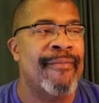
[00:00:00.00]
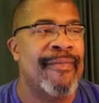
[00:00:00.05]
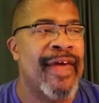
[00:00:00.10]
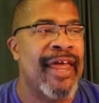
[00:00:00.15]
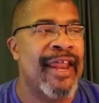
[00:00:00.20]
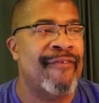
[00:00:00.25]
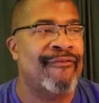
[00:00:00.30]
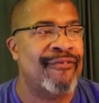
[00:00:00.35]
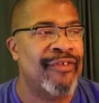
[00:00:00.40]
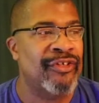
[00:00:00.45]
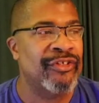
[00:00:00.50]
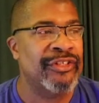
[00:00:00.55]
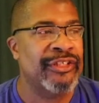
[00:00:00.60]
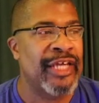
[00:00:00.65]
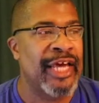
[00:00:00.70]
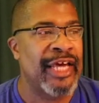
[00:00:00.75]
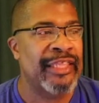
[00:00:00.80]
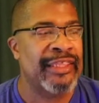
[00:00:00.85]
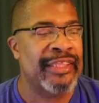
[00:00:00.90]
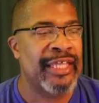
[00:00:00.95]
And it
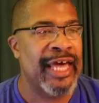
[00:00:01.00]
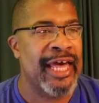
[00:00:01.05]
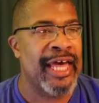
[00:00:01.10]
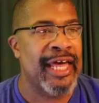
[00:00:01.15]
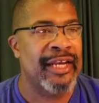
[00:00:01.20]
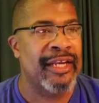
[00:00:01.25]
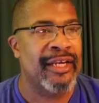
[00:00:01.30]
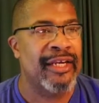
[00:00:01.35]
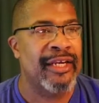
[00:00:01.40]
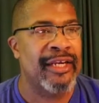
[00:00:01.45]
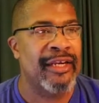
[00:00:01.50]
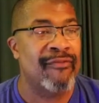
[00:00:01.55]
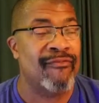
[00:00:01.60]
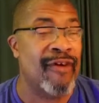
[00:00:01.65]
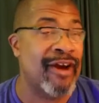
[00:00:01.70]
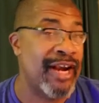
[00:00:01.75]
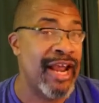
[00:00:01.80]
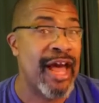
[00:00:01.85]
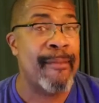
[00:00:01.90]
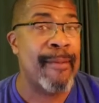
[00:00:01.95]
feels like that.
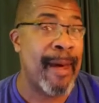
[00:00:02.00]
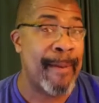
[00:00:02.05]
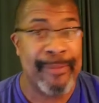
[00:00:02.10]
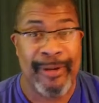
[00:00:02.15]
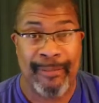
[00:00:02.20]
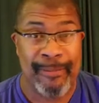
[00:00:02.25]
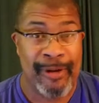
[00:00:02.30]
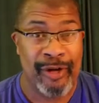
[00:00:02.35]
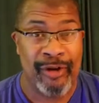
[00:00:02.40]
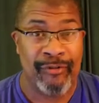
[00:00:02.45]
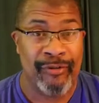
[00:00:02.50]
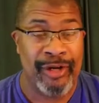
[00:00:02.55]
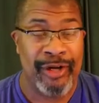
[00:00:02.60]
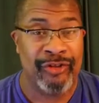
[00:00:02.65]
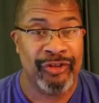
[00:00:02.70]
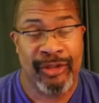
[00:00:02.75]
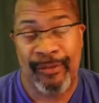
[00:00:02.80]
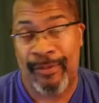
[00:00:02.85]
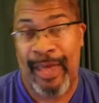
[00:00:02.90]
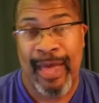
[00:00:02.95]
Right now, I'm happy in my
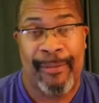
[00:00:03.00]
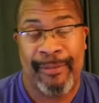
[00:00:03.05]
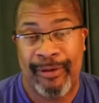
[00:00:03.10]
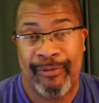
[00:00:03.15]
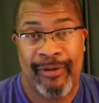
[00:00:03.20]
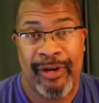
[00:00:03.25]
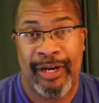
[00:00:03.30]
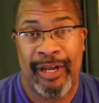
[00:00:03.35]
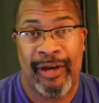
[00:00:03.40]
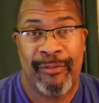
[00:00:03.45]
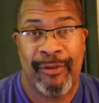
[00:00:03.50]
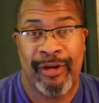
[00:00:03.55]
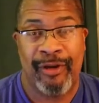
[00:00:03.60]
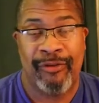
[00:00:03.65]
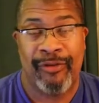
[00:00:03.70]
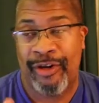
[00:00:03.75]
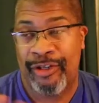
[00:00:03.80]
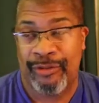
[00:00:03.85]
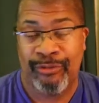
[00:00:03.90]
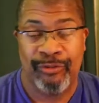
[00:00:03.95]
career. So I'm happy right now in my
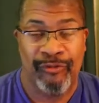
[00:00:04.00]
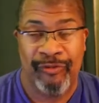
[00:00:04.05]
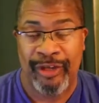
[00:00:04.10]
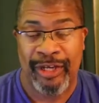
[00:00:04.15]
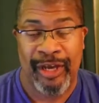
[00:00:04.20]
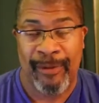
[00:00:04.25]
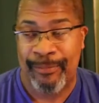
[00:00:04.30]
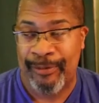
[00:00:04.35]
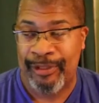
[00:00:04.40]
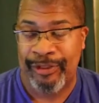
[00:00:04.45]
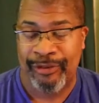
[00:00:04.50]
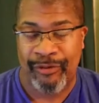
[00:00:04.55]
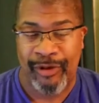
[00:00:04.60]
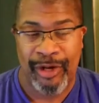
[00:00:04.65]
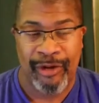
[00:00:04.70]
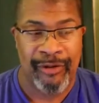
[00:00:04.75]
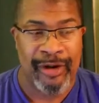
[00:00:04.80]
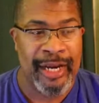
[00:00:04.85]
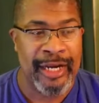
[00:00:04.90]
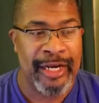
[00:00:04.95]
career. It's moving up and it's
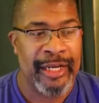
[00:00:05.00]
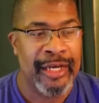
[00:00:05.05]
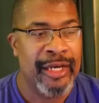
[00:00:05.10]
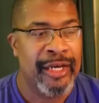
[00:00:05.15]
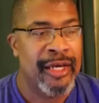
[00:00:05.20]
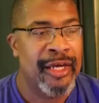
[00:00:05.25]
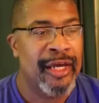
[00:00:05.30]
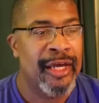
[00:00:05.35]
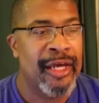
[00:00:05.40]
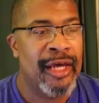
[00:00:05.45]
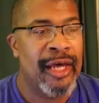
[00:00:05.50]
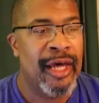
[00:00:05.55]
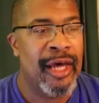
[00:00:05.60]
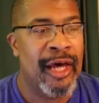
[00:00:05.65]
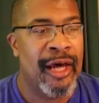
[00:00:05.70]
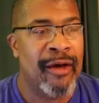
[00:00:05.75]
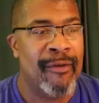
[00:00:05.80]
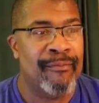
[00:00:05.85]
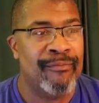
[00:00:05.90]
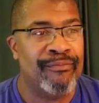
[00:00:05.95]
going great.
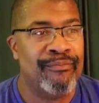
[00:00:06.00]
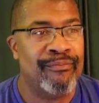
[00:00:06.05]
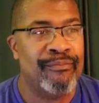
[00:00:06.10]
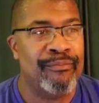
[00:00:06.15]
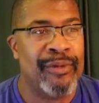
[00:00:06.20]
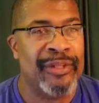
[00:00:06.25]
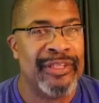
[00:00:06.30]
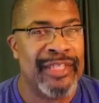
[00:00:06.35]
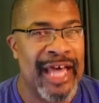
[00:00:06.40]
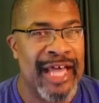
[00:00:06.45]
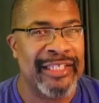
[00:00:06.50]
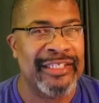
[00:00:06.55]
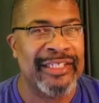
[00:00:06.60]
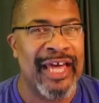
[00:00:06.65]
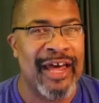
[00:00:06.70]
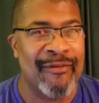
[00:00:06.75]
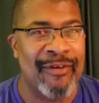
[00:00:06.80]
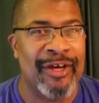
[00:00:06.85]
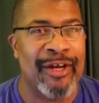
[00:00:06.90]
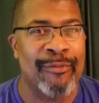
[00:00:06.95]
Um, but that's
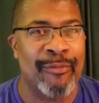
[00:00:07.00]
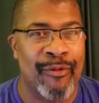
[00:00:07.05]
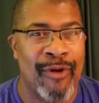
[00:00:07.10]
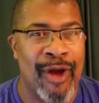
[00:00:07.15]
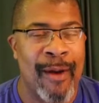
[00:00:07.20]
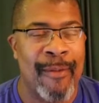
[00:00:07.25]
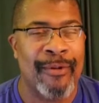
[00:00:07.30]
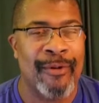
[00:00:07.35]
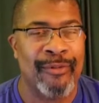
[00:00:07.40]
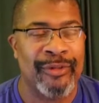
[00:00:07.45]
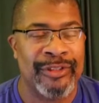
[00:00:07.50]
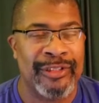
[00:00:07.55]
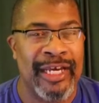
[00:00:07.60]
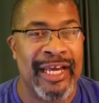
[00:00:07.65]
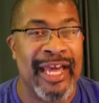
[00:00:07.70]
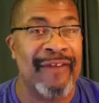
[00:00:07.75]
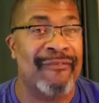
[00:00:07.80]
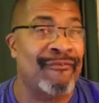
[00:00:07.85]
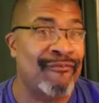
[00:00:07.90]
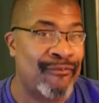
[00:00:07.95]
kind of like a barometer was
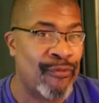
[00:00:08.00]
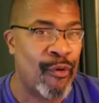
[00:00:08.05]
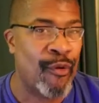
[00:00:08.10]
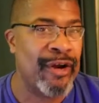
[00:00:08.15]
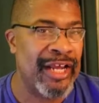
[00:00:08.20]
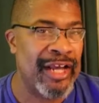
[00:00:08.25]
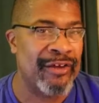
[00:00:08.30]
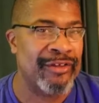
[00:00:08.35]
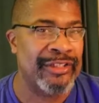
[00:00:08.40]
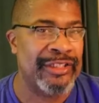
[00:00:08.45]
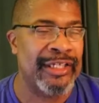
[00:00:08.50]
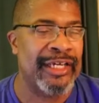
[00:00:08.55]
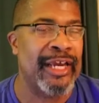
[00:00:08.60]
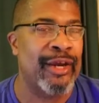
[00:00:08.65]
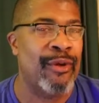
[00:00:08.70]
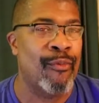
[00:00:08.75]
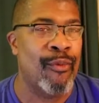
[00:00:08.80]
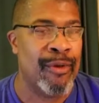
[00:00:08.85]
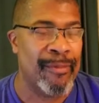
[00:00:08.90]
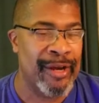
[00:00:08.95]
like at 40, I was
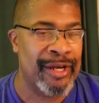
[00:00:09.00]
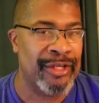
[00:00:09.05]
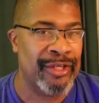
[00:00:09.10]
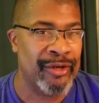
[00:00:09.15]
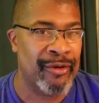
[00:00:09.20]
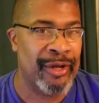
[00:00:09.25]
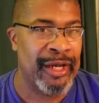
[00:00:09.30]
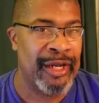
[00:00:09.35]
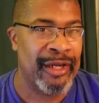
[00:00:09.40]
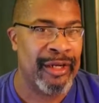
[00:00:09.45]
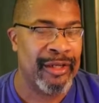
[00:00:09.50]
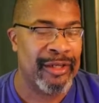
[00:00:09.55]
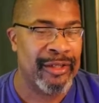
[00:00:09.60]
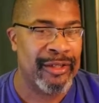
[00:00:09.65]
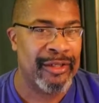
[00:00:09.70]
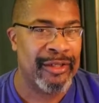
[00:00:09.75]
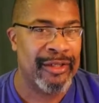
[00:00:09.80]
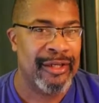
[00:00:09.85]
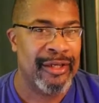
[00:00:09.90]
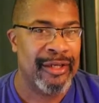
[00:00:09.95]
thinking, what am I doing?
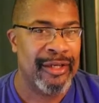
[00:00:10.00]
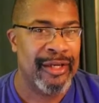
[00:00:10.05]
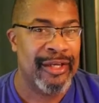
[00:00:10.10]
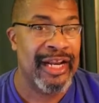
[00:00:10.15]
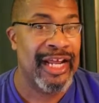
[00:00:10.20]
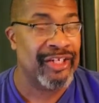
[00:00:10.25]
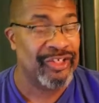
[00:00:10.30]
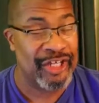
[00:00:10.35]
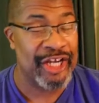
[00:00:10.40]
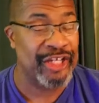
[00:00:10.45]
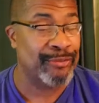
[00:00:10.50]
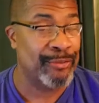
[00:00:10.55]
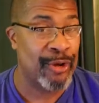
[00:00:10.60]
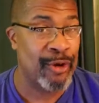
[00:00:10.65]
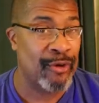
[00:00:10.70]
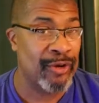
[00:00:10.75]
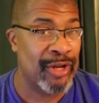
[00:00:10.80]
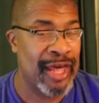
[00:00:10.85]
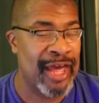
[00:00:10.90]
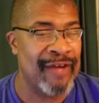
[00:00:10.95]
And I changed
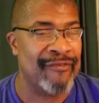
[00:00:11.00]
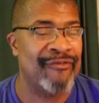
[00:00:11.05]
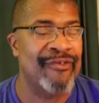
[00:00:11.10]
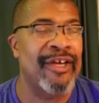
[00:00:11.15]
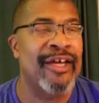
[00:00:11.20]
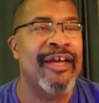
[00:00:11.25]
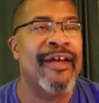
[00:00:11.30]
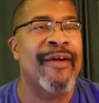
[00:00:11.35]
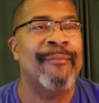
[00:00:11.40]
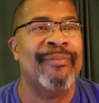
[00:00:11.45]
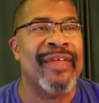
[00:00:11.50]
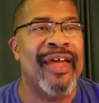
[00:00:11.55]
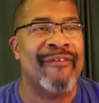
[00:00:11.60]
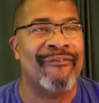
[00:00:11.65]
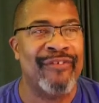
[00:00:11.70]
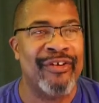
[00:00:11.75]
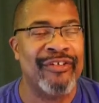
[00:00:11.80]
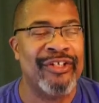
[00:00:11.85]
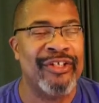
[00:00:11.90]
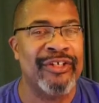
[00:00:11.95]
my whole life.
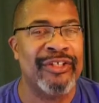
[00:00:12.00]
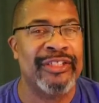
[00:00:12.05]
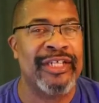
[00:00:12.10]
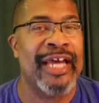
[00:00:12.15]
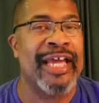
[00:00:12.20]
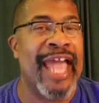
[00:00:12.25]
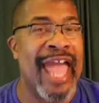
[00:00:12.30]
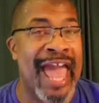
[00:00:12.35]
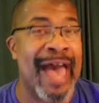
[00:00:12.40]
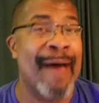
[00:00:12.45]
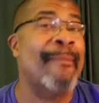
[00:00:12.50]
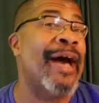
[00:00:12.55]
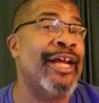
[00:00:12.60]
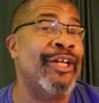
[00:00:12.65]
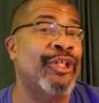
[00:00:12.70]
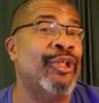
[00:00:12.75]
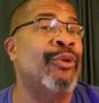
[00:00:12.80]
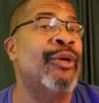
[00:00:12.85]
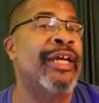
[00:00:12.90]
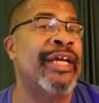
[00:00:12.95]
At 50, it's like, am
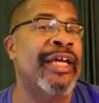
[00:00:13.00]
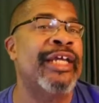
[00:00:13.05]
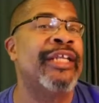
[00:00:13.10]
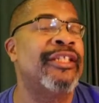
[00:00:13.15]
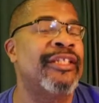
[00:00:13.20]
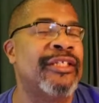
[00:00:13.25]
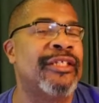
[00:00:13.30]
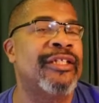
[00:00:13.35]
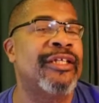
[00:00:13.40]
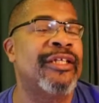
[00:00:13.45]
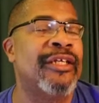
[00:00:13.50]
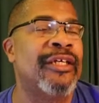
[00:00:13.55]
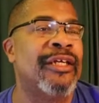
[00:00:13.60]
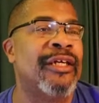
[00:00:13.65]
I doing it